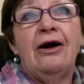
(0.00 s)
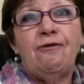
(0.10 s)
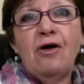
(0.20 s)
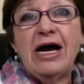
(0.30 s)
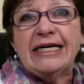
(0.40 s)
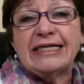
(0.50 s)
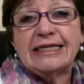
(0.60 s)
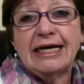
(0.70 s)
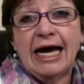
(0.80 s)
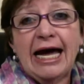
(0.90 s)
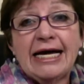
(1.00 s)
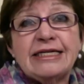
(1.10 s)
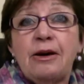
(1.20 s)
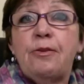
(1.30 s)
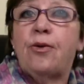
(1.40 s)
Right,
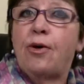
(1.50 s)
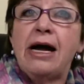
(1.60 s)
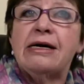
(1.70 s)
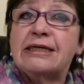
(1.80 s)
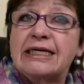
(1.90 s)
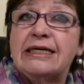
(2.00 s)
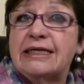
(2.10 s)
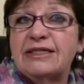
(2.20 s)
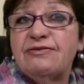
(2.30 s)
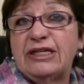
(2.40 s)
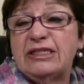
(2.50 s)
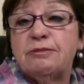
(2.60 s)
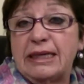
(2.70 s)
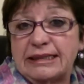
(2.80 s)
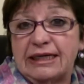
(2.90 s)
as a prior tinnitus victim
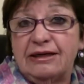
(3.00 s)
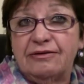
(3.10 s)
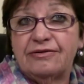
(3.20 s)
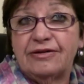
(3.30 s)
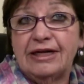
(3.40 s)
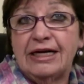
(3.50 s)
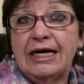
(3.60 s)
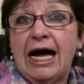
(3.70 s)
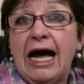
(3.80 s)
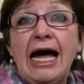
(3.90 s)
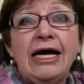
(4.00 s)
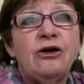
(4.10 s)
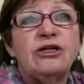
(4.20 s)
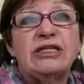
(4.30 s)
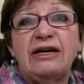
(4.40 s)
myself, I
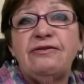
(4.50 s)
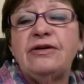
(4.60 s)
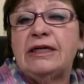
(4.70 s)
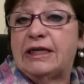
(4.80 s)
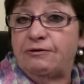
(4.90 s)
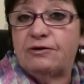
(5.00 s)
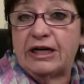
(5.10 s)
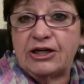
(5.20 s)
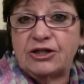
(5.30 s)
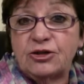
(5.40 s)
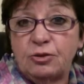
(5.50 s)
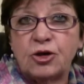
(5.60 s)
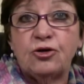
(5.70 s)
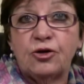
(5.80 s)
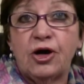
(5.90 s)
could definitely relate to
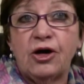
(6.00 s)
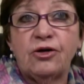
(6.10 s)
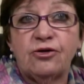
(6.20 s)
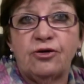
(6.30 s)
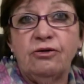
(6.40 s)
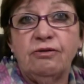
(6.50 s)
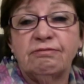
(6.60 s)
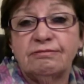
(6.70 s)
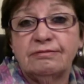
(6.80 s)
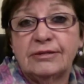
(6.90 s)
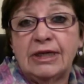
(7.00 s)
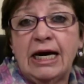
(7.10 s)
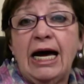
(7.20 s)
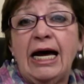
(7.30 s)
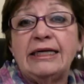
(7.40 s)
what you're going through.
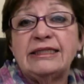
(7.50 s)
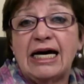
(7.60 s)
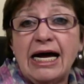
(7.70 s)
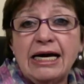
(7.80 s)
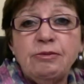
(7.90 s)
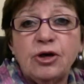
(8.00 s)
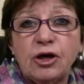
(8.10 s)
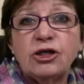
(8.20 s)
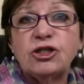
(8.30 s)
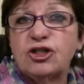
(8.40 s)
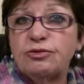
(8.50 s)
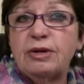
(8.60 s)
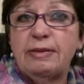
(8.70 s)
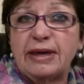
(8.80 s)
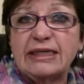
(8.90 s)
And I am going to do
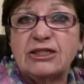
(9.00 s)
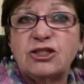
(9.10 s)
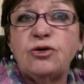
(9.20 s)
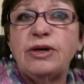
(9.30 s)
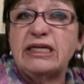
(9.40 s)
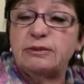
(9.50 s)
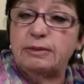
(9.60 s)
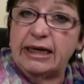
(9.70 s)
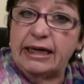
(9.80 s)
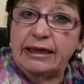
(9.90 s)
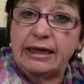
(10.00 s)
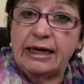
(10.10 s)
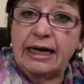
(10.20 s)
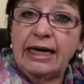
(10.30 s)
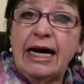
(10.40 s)
my best to
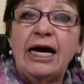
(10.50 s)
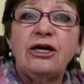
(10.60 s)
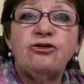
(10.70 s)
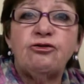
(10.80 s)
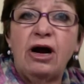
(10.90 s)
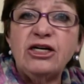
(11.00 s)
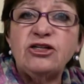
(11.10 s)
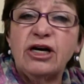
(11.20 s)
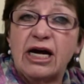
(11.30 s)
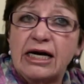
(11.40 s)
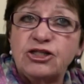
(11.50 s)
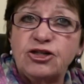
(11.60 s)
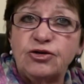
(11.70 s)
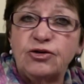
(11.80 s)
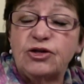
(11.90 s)
explain and try to guide
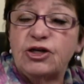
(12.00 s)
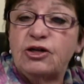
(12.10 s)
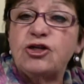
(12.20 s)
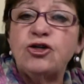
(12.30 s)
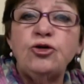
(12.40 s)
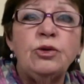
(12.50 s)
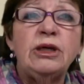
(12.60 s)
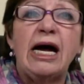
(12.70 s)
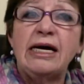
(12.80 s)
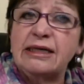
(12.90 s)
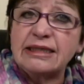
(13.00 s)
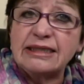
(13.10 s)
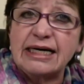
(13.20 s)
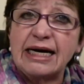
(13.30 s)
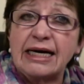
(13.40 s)
you so that you will
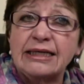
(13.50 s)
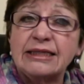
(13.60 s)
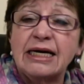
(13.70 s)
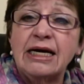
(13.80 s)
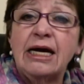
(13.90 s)
understand